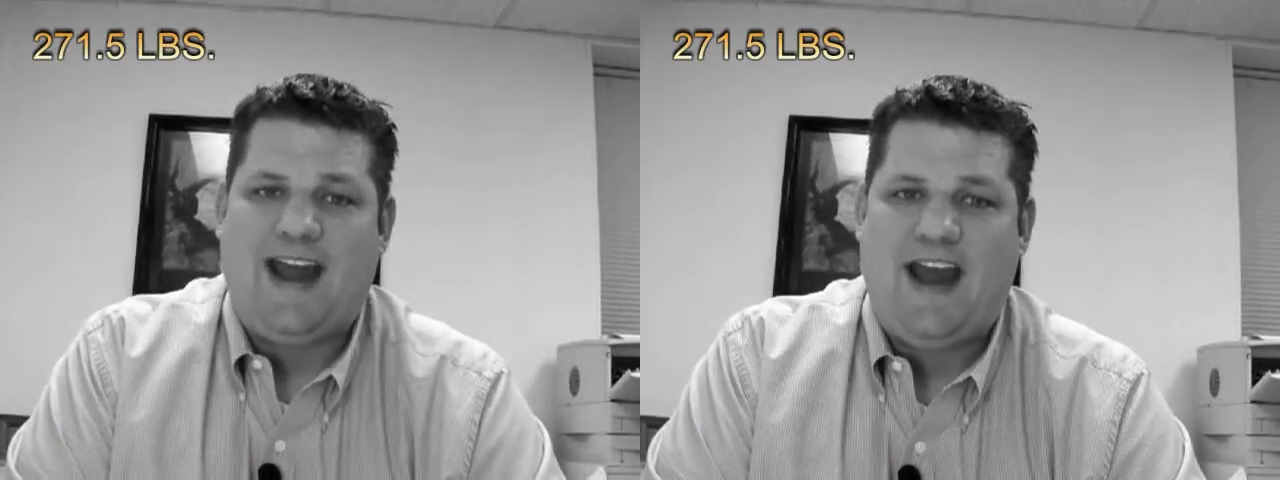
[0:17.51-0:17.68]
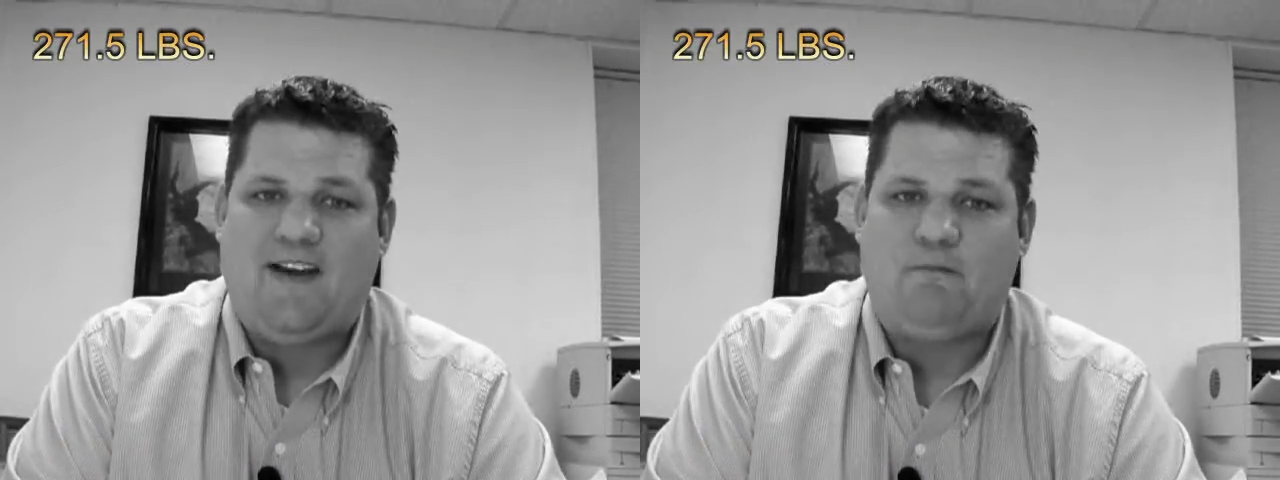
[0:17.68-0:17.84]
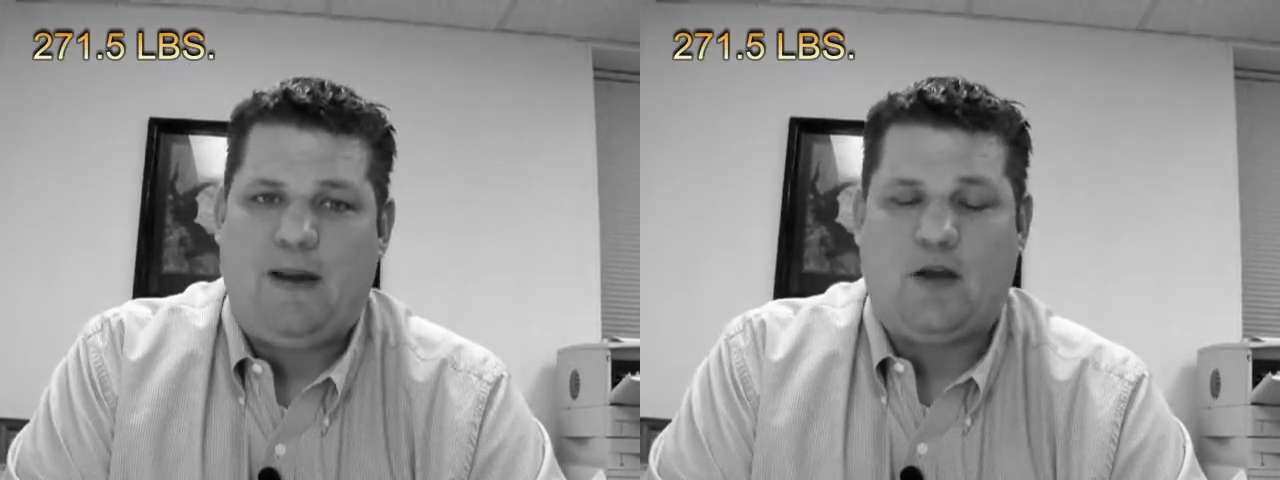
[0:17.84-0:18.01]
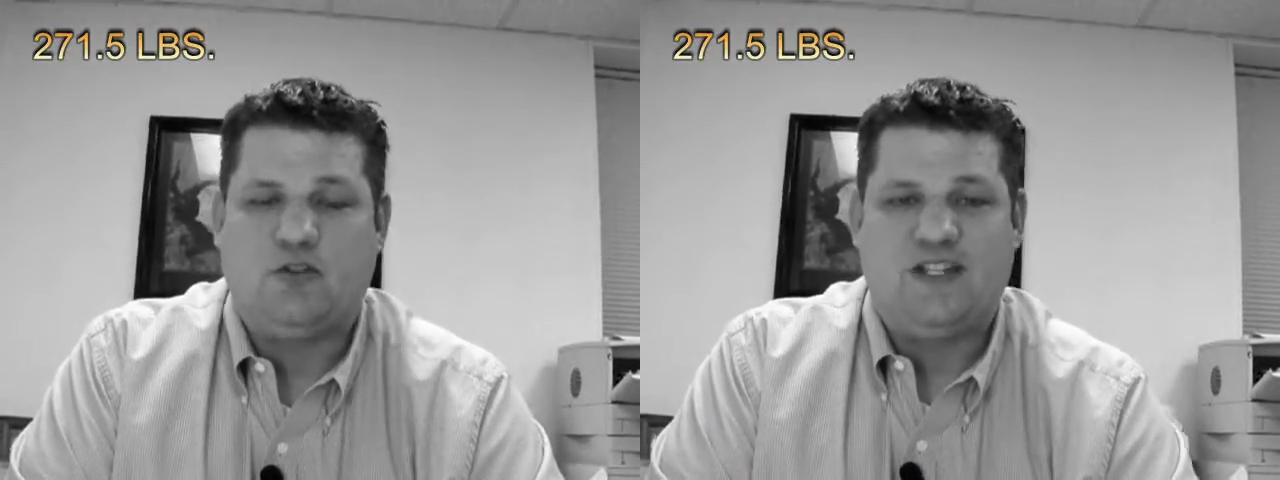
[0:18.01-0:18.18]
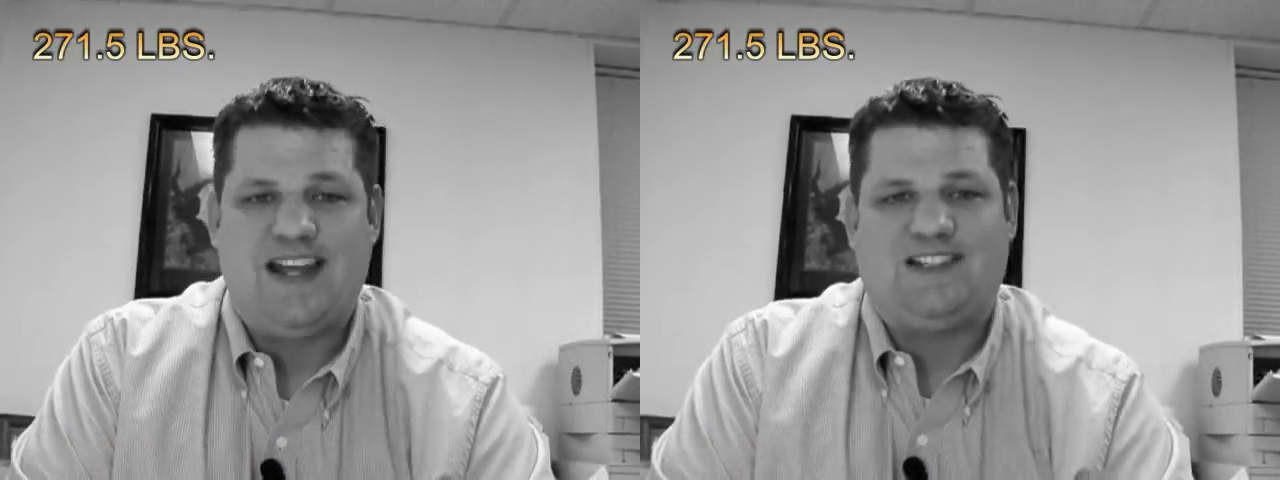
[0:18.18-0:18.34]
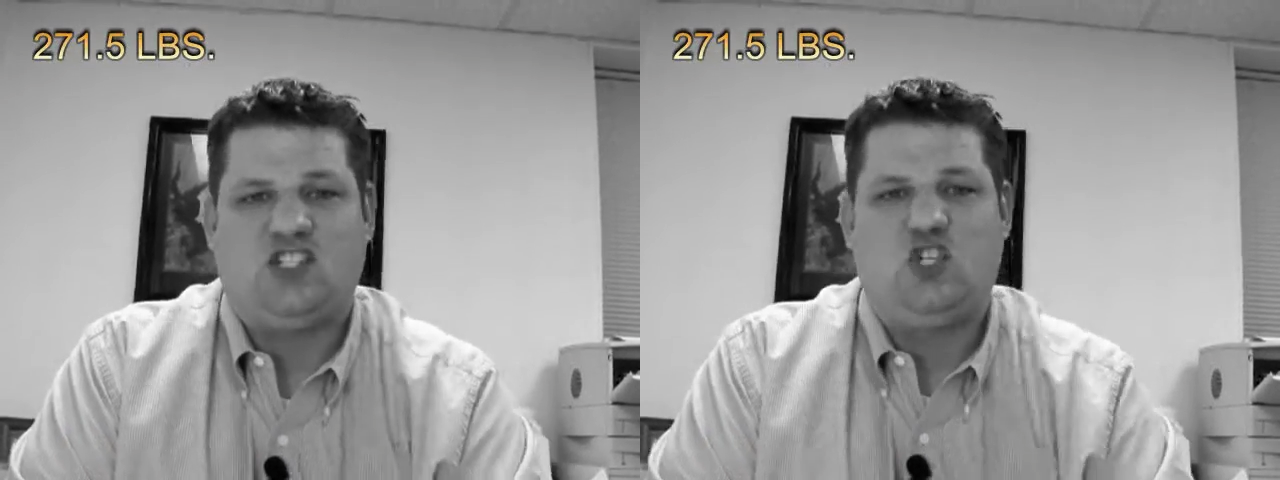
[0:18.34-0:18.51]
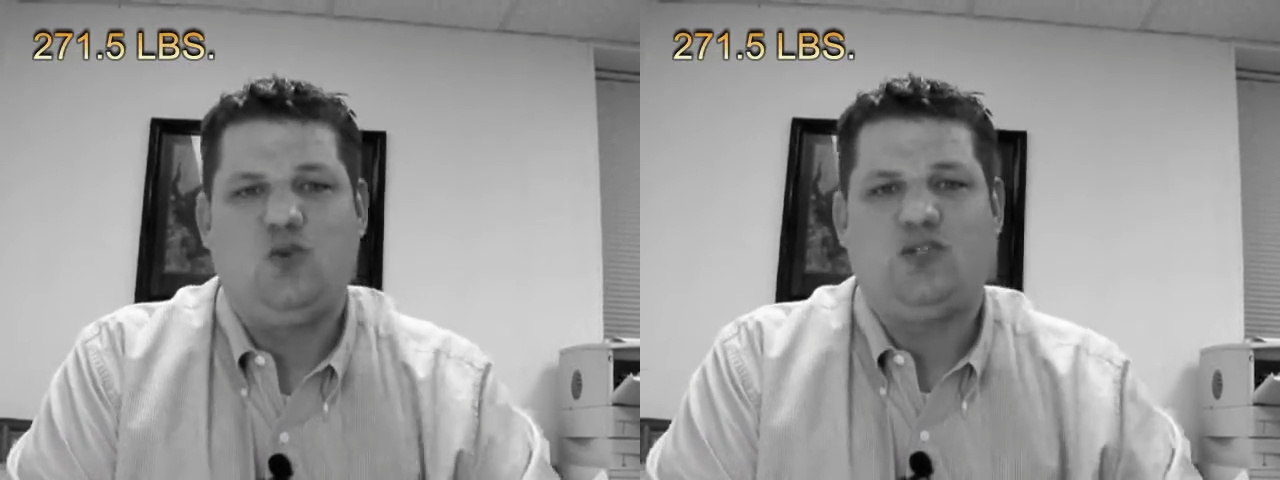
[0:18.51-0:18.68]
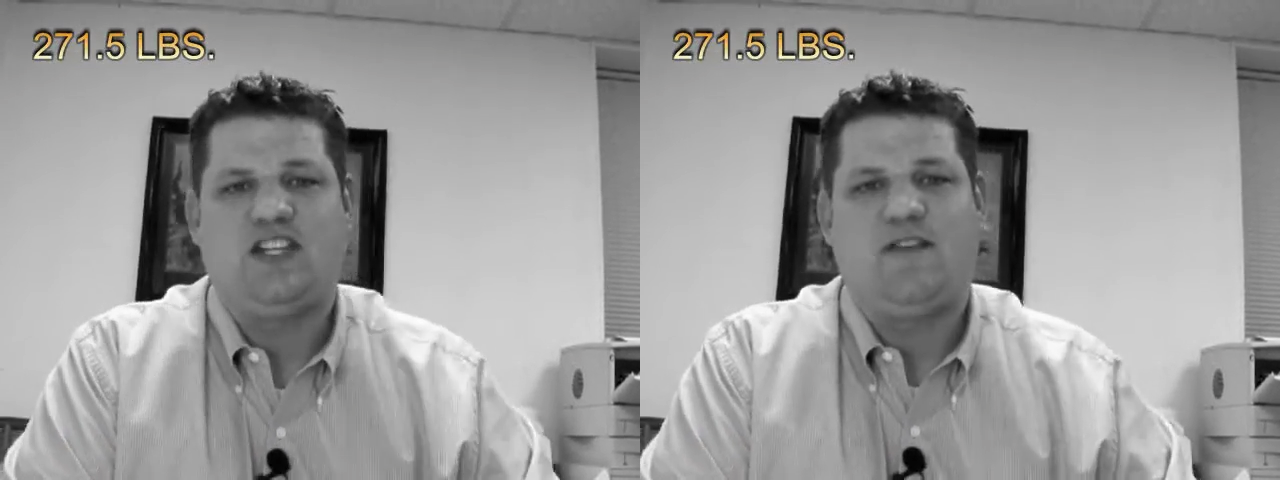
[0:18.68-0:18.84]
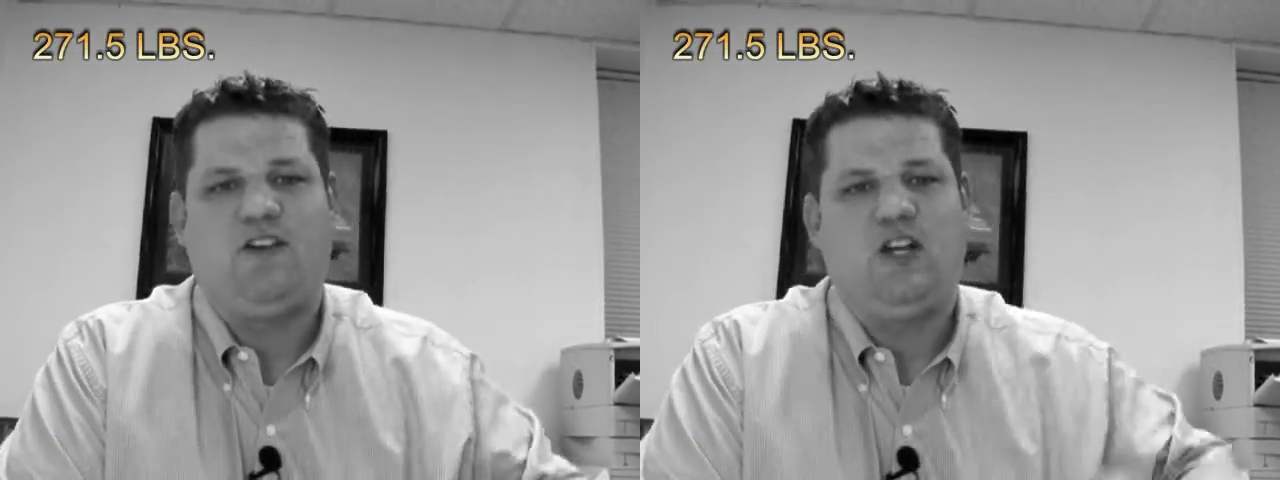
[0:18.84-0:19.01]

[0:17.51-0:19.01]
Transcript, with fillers: half pounds. That's 271.5